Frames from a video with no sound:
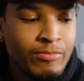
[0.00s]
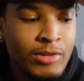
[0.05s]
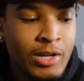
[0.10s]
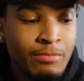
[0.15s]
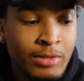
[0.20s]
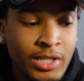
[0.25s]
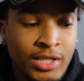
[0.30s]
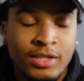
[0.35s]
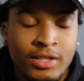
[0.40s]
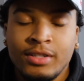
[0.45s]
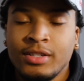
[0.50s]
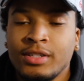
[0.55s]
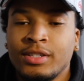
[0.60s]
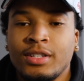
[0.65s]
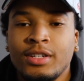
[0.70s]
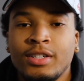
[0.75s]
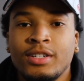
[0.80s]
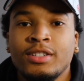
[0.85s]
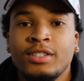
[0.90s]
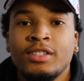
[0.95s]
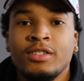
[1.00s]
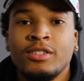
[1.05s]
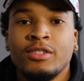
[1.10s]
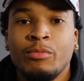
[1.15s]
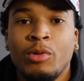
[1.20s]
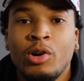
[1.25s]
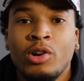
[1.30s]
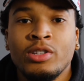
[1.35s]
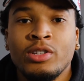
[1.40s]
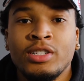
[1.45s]
But since it is the
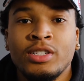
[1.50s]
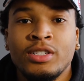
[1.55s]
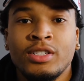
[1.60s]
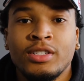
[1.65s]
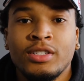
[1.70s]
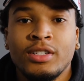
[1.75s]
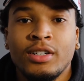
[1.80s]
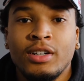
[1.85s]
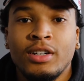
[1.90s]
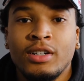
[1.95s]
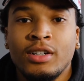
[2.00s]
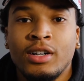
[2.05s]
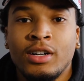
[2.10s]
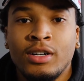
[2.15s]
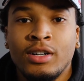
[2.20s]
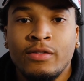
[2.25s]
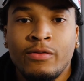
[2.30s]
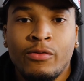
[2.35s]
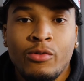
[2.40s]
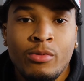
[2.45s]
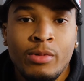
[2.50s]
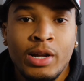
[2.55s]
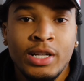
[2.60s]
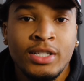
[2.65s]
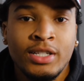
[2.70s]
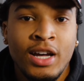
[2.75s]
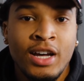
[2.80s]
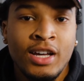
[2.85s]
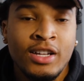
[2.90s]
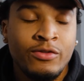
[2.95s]
smallest format
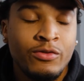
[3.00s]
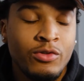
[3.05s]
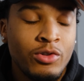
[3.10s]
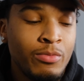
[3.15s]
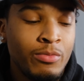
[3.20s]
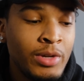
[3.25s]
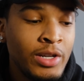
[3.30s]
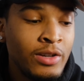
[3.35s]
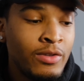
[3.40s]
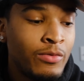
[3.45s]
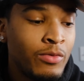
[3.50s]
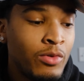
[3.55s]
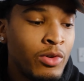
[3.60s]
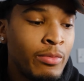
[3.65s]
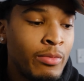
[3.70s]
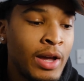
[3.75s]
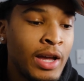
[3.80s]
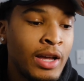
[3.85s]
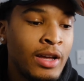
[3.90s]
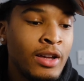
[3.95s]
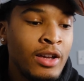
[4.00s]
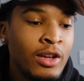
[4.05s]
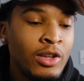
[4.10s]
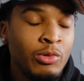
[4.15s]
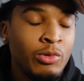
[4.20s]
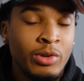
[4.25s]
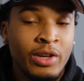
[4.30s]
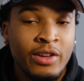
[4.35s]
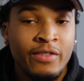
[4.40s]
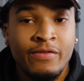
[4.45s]
size for medium format,
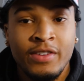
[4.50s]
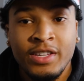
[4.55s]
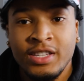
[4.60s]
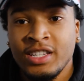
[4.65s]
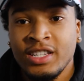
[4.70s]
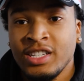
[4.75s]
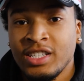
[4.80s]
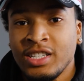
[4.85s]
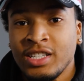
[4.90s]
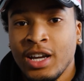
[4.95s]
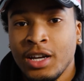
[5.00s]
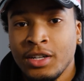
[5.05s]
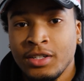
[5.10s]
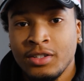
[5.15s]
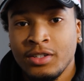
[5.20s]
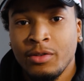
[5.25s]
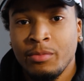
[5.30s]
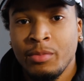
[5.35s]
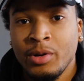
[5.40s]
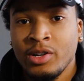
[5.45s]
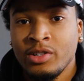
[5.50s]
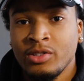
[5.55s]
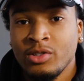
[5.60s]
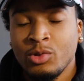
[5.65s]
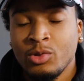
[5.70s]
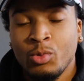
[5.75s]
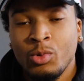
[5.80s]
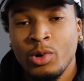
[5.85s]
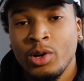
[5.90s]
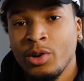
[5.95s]
you get 15 shots compared to
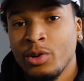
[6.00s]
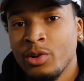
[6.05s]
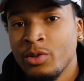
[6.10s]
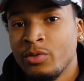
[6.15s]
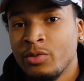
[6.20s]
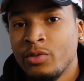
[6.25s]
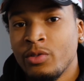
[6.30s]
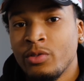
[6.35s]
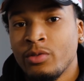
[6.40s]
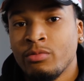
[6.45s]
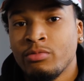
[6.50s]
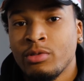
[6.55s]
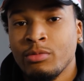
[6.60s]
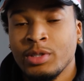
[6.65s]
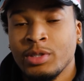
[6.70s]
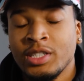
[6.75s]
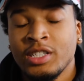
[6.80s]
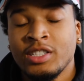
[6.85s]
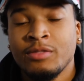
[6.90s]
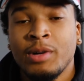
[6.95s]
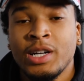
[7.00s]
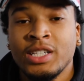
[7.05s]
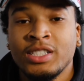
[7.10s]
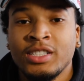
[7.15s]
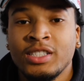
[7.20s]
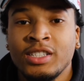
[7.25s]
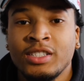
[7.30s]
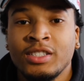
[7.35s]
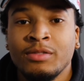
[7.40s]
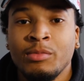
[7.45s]
12 from a
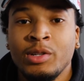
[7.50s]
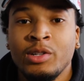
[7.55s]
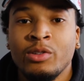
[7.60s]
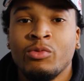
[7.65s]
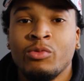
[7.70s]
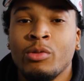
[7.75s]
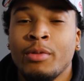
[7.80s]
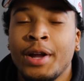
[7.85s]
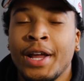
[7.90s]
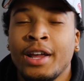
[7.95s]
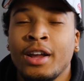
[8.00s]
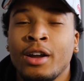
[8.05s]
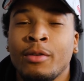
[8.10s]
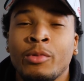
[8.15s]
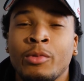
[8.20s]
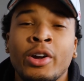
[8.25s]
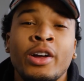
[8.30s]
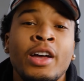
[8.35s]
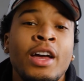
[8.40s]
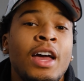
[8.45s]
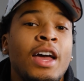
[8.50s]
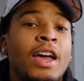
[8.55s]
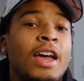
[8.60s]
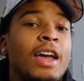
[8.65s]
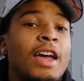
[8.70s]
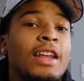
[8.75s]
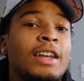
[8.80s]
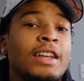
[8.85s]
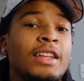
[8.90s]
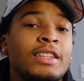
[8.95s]
6x6 medium format camera,
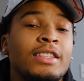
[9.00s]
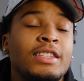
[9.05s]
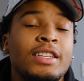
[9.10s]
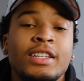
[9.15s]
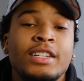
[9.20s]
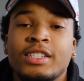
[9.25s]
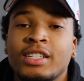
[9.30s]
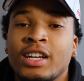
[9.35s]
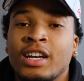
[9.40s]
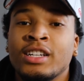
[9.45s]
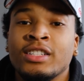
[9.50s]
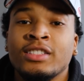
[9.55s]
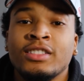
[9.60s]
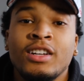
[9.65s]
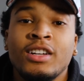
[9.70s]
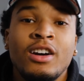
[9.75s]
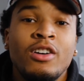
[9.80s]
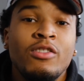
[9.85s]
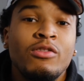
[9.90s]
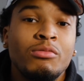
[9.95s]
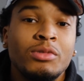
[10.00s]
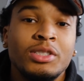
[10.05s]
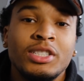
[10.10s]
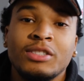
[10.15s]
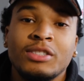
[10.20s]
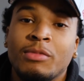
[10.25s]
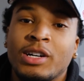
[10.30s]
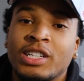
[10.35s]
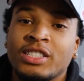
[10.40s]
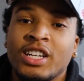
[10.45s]
and then 10 shots from a
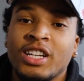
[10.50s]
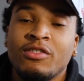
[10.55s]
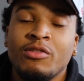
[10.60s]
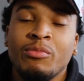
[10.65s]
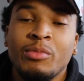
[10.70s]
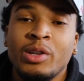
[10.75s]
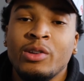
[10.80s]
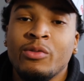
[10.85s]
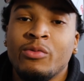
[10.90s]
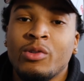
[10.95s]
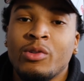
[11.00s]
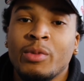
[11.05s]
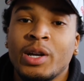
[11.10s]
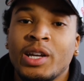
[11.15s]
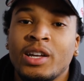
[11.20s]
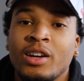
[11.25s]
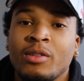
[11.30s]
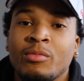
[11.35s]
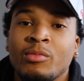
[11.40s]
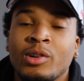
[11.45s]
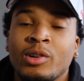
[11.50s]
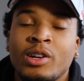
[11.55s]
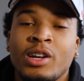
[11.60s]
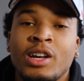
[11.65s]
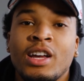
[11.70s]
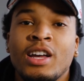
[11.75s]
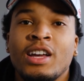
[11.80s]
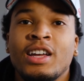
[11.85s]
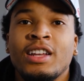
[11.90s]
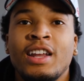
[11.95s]
6x7 medium format camera.
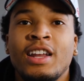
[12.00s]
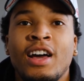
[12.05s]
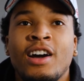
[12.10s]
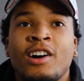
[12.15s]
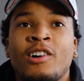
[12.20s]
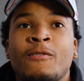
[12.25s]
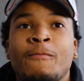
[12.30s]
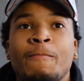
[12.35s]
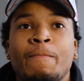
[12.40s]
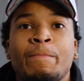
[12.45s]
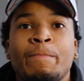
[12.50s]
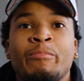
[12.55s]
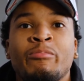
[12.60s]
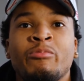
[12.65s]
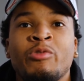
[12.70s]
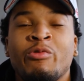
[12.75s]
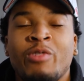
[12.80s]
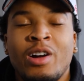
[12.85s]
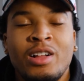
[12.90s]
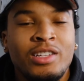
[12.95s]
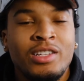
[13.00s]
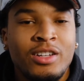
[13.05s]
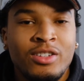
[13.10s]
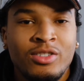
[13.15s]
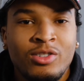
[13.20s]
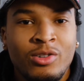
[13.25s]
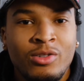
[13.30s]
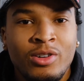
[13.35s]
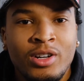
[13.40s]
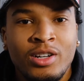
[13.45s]
Now, you probably
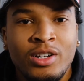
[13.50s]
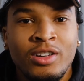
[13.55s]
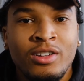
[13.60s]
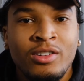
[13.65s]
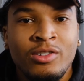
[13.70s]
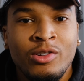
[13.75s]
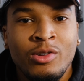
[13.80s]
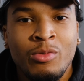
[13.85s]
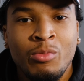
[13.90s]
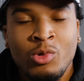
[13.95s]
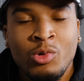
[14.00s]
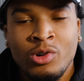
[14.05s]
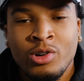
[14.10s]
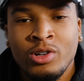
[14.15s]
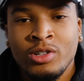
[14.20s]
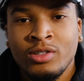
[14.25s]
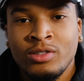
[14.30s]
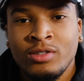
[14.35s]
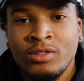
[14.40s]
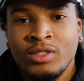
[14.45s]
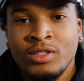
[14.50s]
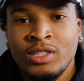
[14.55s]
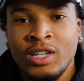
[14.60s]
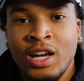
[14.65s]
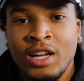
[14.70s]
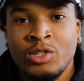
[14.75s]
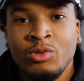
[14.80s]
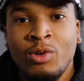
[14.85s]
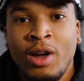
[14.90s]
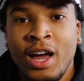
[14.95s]
guessed already, the more
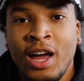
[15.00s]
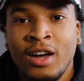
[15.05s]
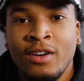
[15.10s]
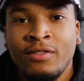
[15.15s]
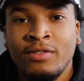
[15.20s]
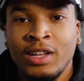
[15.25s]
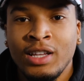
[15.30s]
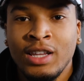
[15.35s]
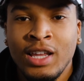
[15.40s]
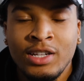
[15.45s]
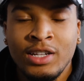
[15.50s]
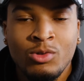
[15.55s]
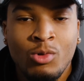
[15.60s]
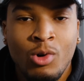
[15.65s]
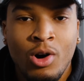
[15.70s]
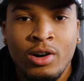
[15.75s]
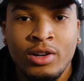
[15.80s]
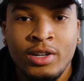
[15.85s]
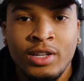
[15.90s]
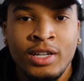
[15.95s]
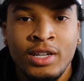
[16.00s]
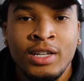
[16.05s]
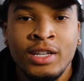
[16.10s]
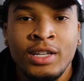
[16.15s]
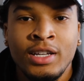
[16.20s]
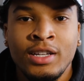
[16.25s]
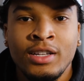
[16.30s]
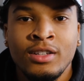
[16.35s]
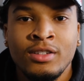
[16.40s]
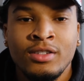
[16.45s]
shots you have, the less quality
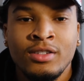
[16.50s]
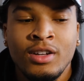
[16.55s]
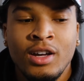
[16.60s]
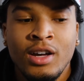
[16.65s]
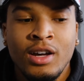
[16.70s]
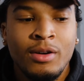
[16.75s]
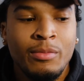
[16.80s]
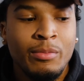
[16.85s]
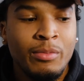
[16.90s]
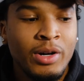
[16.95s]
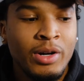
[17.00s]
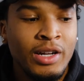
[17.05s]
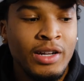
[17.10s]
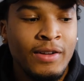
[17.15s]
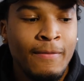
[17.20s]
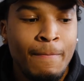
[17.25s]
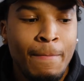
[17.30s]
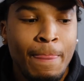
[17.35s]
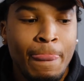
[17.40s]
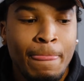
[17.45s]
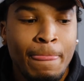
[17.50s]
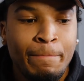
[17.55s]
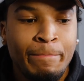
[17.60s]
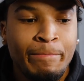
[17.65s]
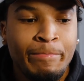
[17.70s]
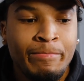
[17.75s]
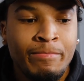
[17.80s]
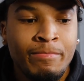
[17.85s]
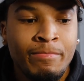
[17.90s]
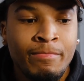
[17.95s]
it is, but
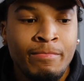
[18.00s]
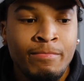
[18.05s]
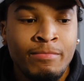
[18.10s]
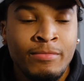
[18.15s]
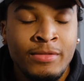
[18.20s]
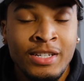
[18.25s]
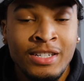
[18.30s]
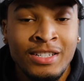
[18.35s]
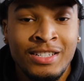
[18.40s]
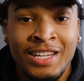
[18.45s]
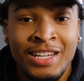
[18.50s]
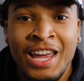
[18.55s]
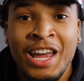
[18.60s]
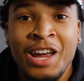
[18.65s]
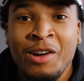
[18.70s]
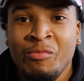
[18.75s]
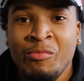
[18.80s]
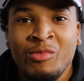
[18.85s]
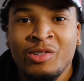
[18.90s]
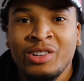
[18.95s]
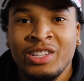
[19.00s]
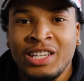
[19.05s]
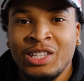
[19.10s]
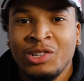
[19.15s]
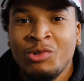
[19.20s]
this camera, like, the